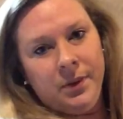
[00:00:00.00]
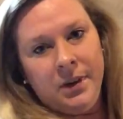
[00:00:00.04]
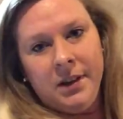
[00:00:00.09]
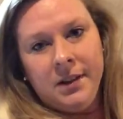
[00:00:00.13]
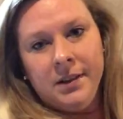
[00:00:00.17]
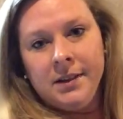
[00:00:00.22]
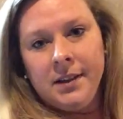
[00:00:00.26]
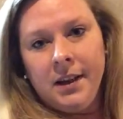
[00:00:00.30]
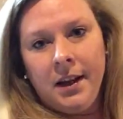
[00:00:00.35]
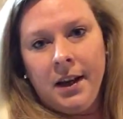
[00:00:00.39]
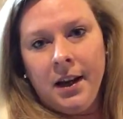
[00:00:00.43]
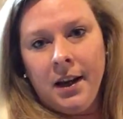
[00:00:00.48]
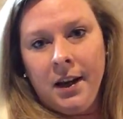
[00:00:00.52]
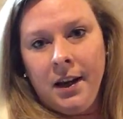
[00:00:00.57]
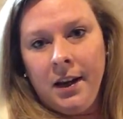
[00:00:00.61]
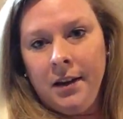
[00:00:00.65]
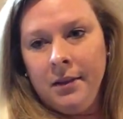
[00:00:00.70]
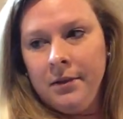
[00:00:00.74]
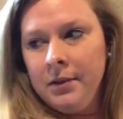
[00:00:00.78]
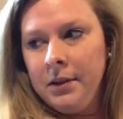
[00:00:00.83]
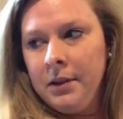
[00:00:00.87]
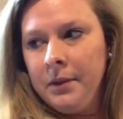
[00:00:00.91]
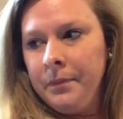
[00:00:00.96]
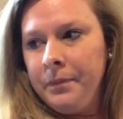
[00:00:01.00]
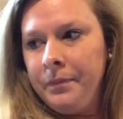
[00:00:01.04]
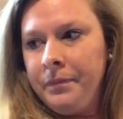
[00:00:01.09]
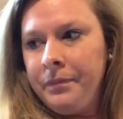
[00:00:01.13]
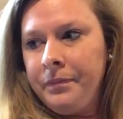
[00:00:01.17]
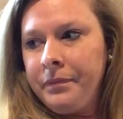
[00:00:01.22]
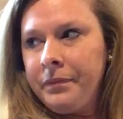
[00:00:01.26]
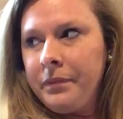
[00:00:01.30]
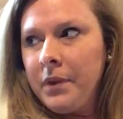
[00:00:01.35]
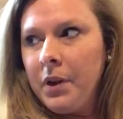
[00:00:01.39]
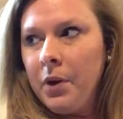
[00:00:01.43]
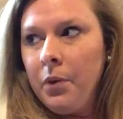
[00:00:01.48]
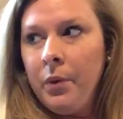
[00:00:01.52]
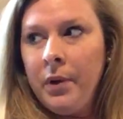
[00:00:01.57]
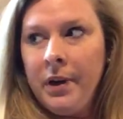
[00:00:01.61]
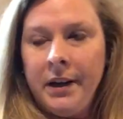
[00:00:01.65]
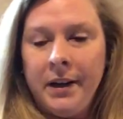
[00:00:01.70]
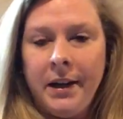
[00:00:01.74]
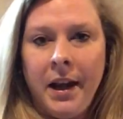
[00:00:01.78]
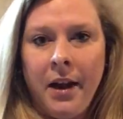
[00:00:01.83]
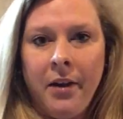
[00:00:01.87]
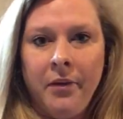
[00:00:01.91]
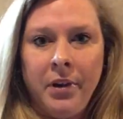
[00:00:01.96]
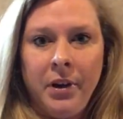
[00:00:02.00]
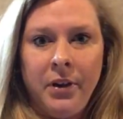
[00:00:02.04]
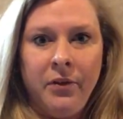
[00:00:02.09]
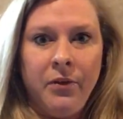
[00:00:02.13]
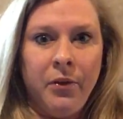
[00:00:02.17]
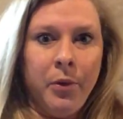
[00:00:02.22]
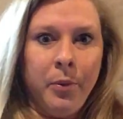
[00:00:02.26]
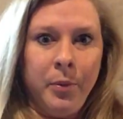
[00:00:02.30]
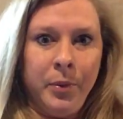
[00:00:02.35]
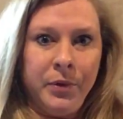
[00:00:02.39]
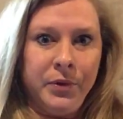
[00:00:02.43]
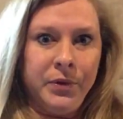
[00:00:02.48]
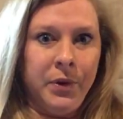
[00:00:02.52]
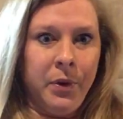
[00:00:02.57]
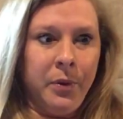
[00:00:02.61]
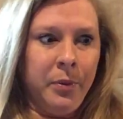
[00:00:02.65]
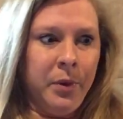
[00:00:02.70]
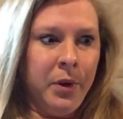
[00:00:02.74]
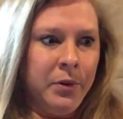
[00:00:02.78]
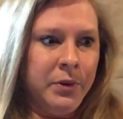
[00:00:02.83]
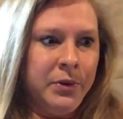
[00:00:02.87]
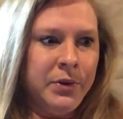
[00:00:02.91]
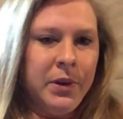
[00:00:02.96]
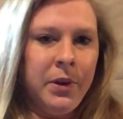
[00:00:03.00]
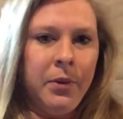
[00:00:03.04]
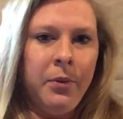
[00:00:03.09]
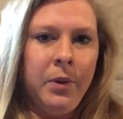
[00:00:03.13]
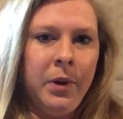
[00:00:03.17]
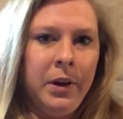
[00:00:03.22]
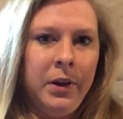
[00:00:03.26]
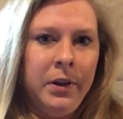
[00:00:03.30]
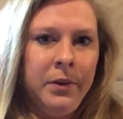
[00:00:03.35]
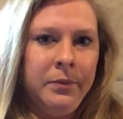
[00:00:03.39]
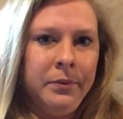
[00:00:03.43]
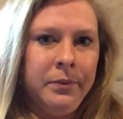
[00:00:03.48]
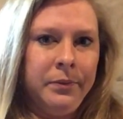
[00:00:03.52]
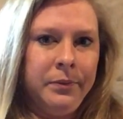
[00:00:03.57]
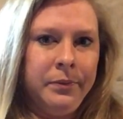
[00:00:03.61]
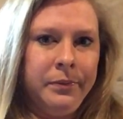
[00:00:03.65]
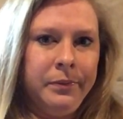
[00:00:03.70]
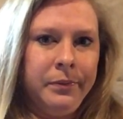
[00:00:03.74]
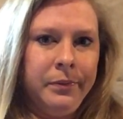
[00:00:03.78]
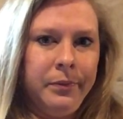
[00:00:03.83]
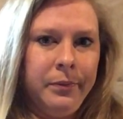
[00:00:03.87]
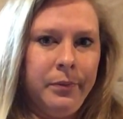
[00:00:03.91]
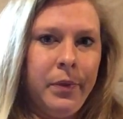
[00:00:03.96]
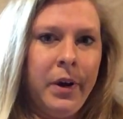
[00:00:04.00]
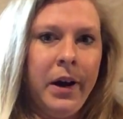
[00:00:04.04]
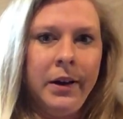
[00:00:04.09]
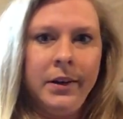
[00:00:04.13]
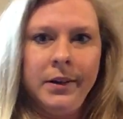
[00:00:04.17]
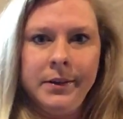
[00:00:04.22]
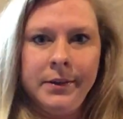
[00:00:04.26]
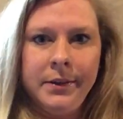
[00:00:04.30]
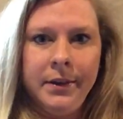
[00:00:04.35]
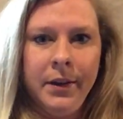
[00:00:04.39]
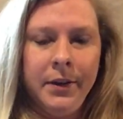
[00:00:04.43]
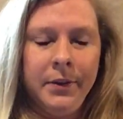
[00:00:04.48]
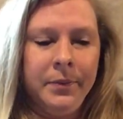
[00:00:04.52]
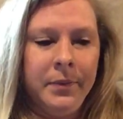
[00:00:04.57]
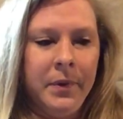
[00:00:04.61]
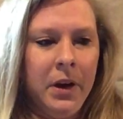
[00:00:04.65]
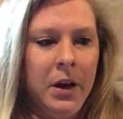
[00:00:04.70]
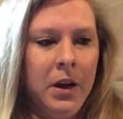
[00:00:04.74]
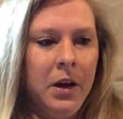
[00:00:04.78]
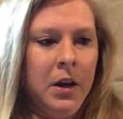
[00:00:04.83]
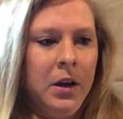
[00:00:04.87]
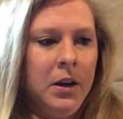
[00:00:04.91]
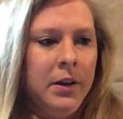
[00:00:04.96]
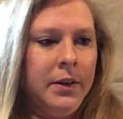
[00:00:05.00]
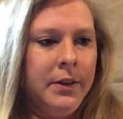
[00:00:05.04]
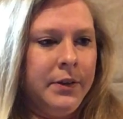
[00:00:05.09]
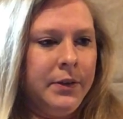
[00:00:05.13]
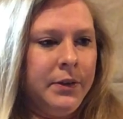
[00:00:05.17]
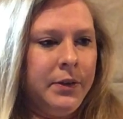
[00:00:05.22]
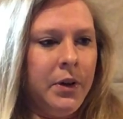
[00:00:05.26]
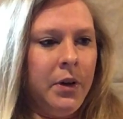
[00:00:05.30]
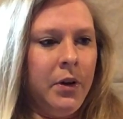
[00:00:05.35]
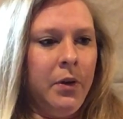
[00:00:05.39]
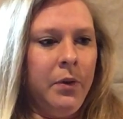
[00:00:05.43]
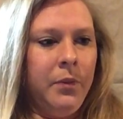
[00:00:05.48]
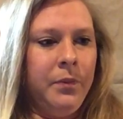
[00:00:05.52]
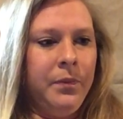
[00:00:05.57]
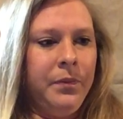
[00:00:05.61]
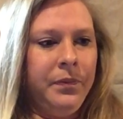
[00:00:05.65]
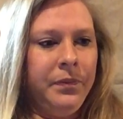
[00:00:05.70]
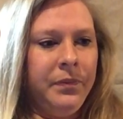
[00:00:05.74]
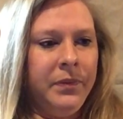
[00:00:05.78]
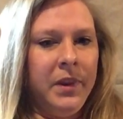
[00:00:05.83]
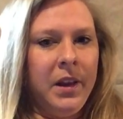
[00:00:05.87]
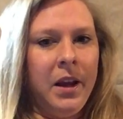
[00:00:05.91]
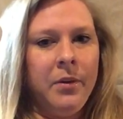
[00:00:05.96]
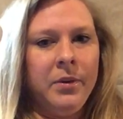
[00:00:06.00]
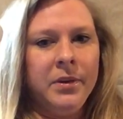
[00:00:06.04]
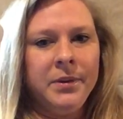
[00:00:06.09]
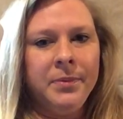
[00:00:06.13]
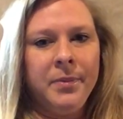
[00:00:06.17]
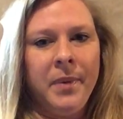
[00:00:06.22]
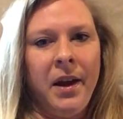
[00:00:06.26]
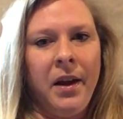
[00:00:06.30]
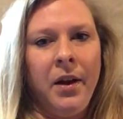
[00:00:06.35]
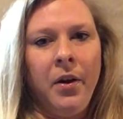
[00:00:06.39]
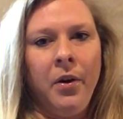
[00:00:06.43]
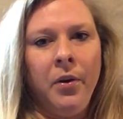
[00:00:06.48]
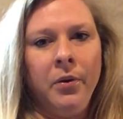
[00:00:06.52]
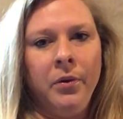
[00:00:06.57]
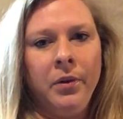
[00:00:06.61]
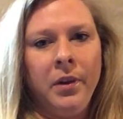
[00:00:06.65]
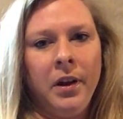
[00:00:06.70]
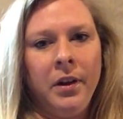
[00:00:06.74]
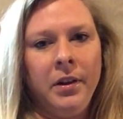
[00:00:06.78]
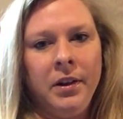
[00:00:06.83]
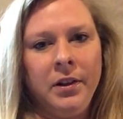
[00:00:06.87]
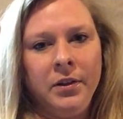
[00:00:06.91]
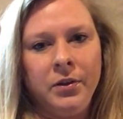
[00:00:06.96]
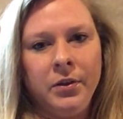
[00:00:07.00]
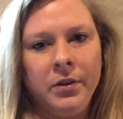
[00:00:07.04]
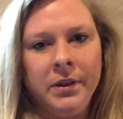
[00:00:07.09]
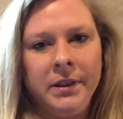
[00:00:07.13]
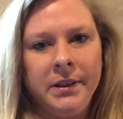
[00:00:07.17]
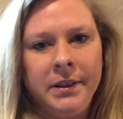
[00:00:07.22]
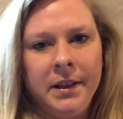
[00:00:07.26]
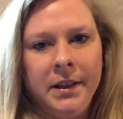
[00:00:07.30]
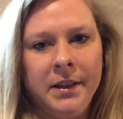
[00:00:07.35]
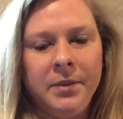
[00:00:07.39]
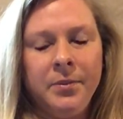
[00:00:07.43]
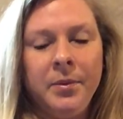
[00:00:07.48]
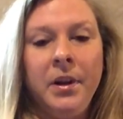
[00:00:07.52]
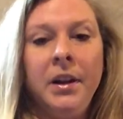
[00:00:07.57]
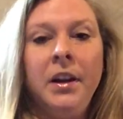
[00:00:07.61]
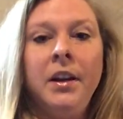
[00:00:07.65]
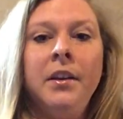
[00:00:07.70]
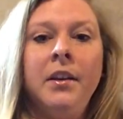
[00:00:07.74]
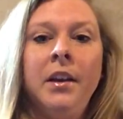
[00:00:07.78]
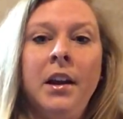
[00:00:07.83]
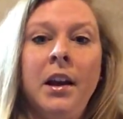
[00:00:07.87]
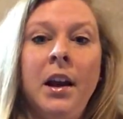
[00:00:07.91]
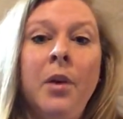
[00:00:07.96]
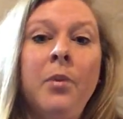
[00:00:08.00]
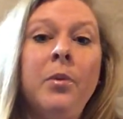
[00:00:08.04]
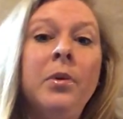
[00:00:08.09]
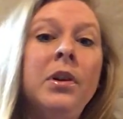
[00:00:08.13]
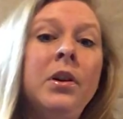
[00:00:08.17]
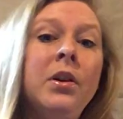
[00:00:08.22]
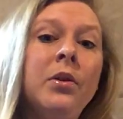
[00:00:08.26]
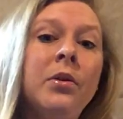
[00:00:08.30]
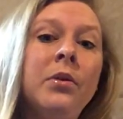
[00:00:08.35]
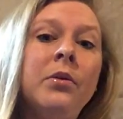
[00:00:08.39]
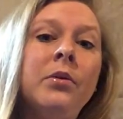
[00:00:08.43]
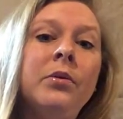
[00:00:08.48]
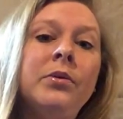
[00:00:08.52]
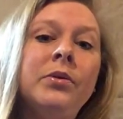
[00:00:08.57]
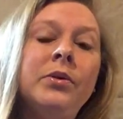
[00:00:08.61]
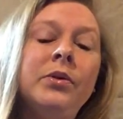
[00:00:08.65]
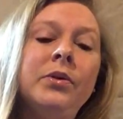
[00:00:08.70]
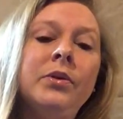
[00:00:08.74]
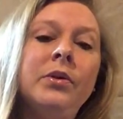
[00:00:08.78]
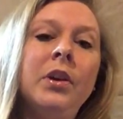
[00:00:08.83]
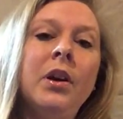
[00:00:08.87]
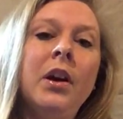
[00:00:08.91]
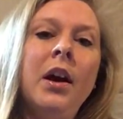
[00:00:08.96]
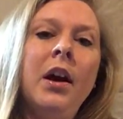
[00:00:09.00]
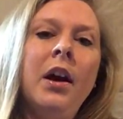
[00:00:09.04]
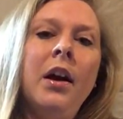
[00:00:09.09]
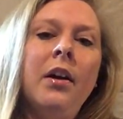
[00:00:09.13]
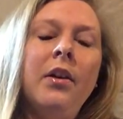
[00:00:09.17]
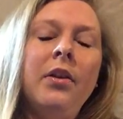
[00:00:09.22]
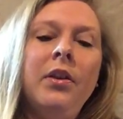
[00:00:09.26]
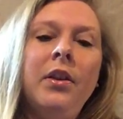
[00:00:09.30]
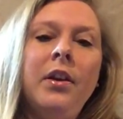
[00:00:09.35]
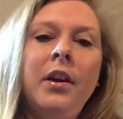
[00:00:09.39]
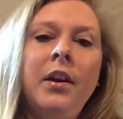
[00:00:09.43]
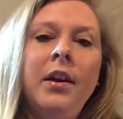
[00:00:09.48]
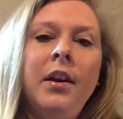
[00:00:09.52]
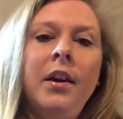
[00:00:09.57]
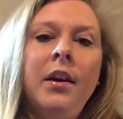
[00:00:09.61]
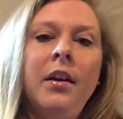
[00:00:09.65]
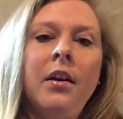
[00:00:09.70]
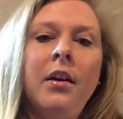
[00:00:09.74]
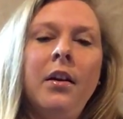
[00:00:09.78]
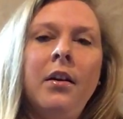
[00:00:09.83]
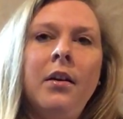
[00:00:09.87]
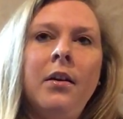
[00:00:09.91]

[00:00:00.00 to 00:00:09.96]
we didn't have any formal SIP notes that we practiced on. So that was my own initial assessment, and then I would use the